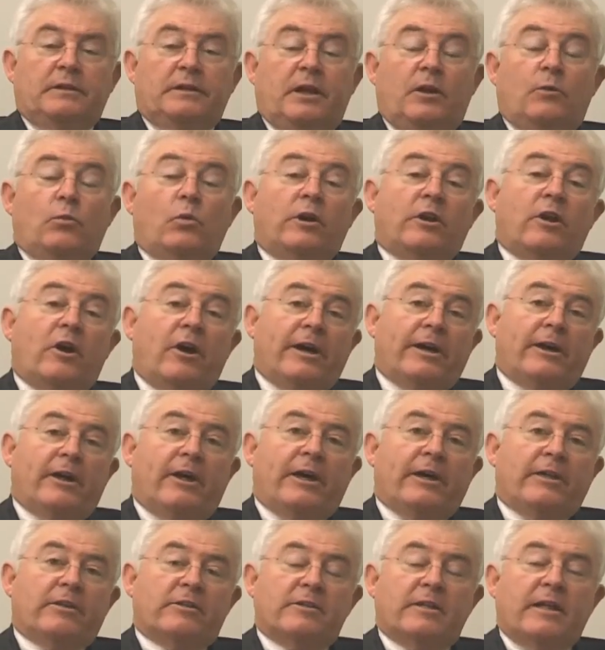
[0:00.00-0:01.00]
Now, what
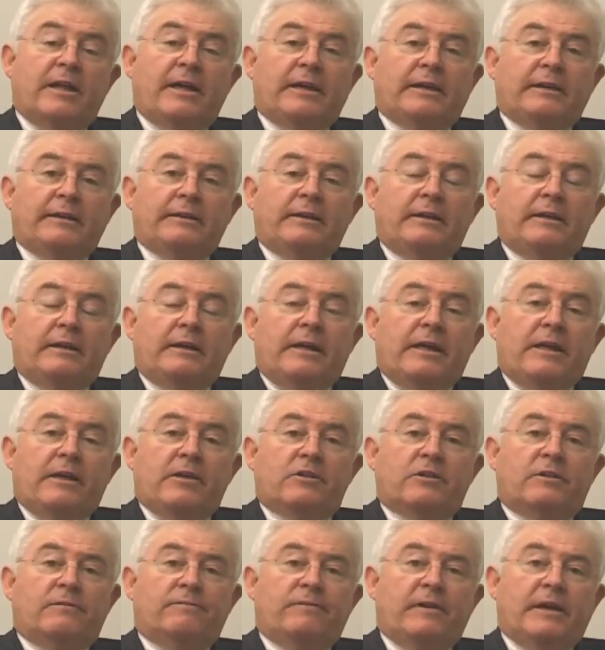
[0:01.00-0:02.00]
ILI has done
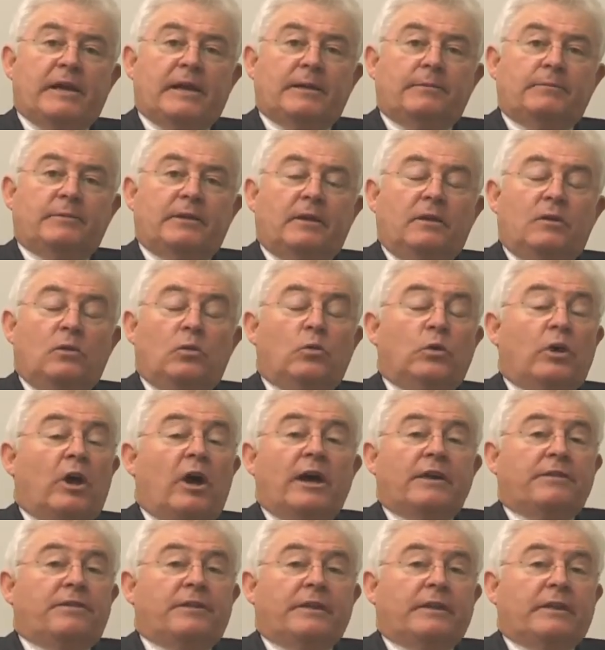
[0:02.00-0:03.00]
is developed what
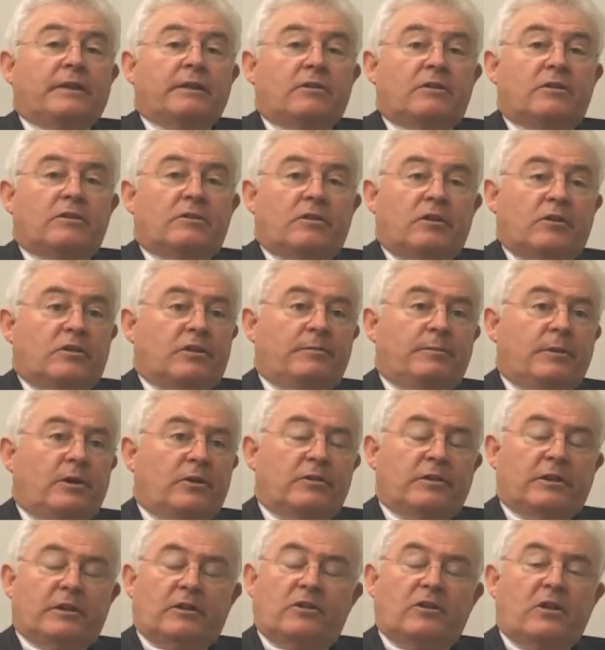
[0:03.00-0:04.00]
I think is just the
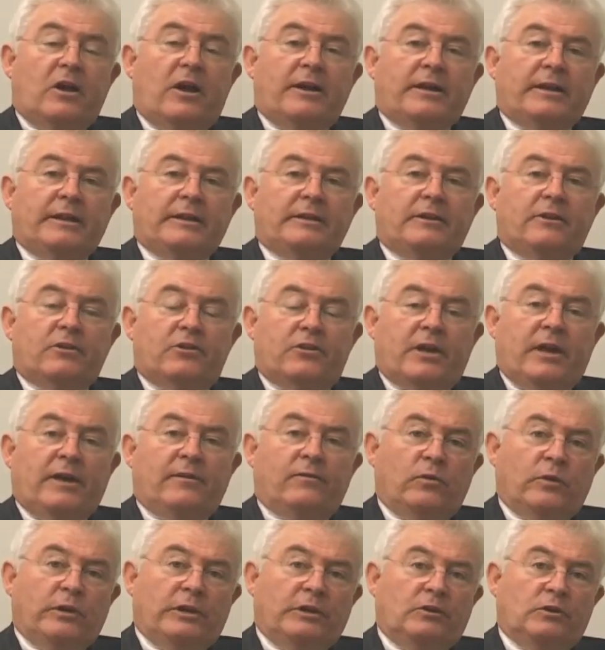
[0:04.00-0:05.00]
most exciting
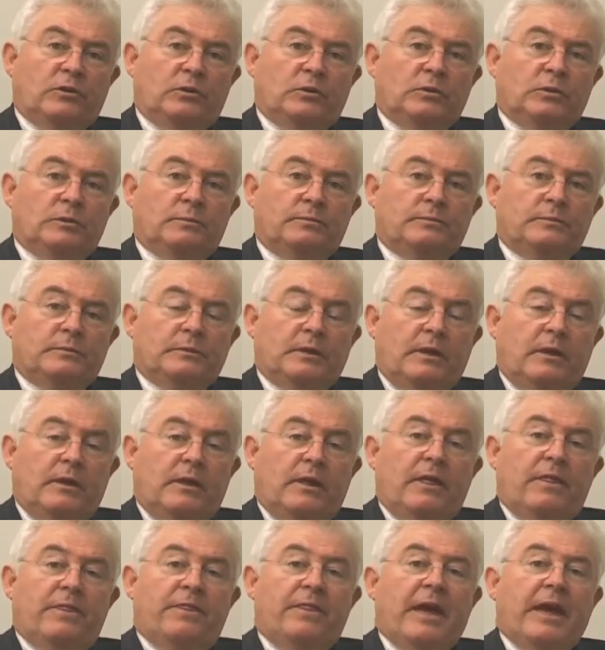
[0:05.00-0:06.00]
discovery tool
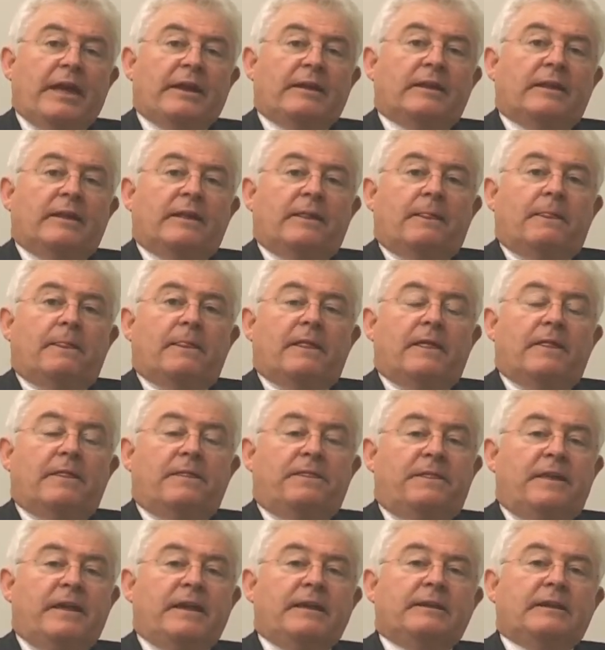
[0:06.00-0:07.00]
that
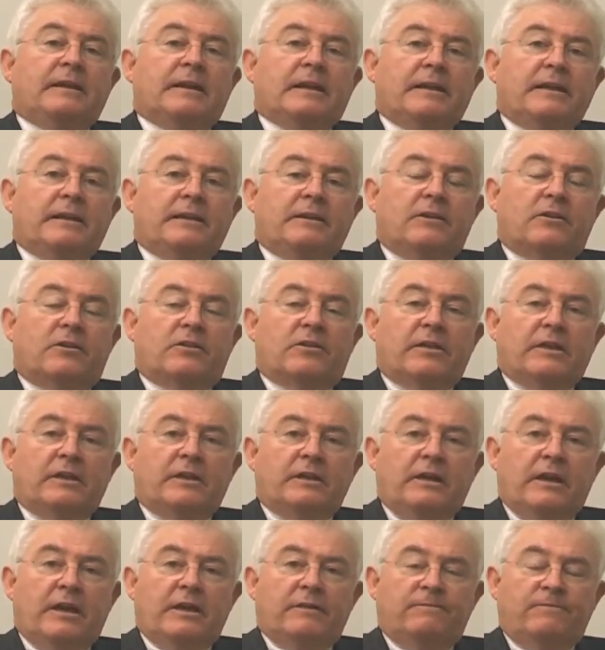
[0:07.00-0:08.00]
then leads
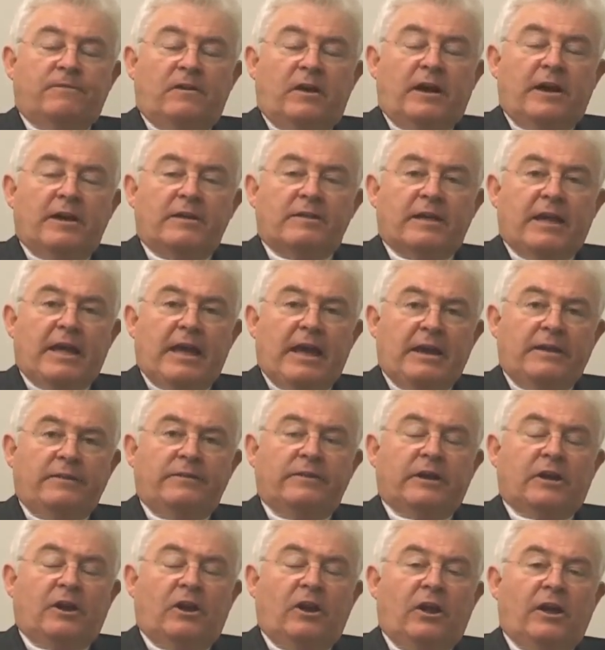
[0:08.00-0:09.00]
the advisor
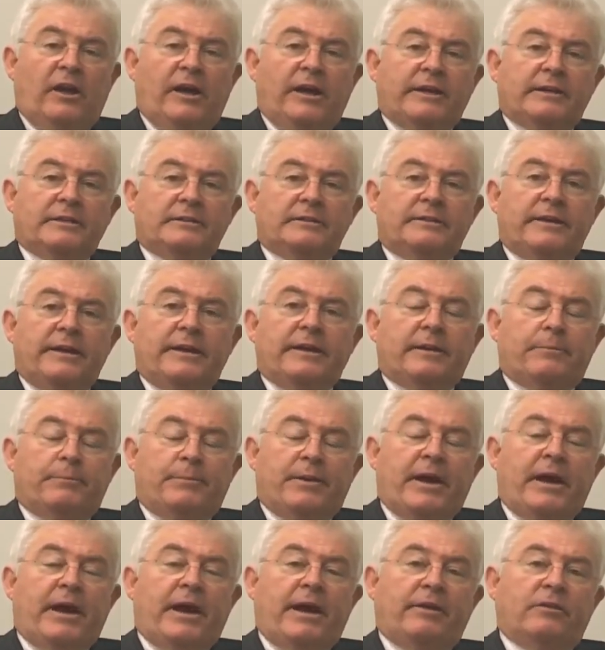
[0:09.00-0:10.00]
and the client down a
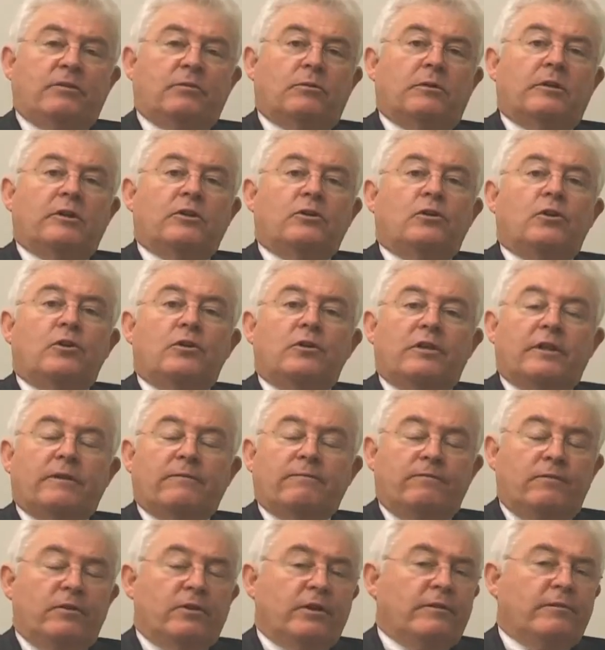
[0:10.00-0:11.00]
path
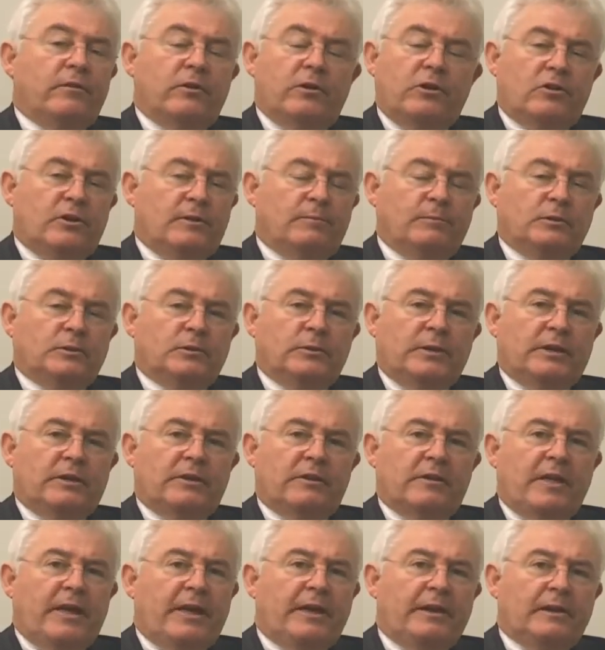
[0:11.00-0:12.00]
using very, very simple to
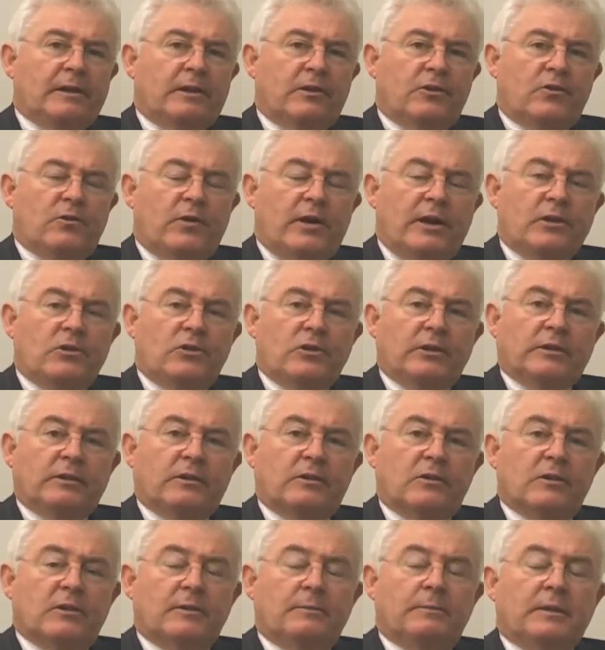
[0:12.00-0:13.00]
understand
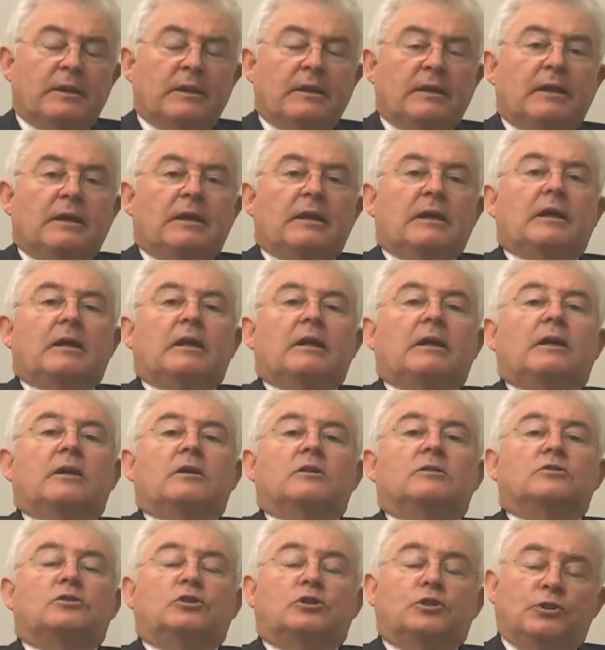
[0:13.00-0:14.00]
illustrations
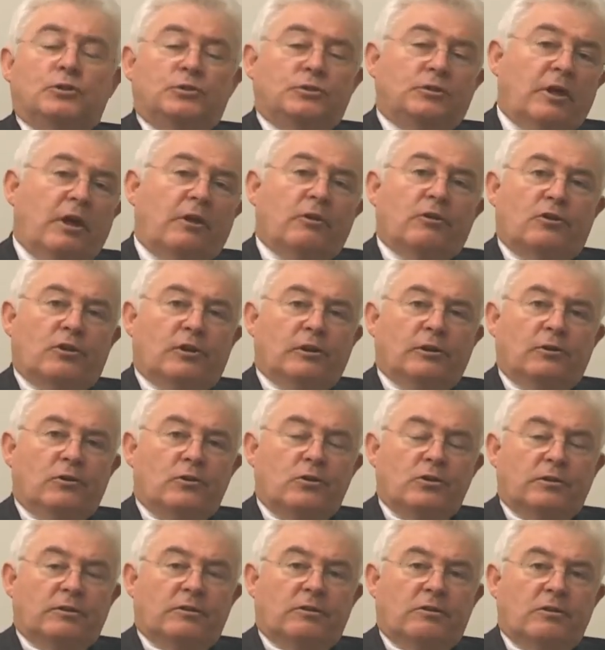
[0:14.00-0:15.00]
to those
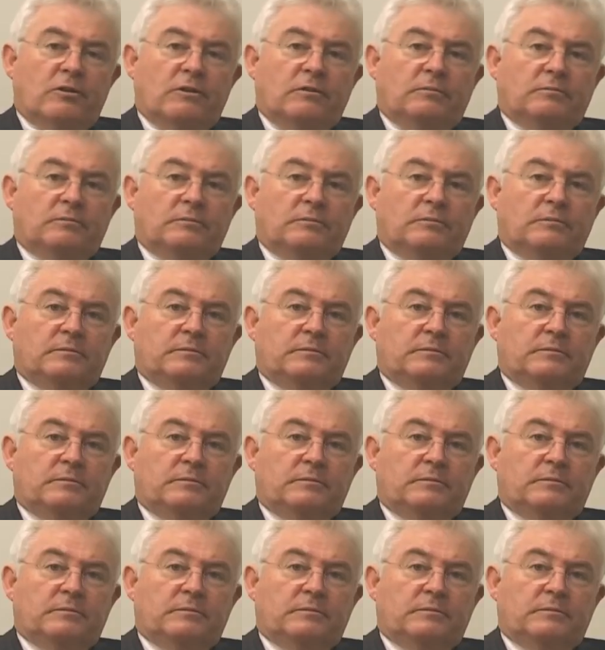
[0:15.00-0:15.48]
solutions.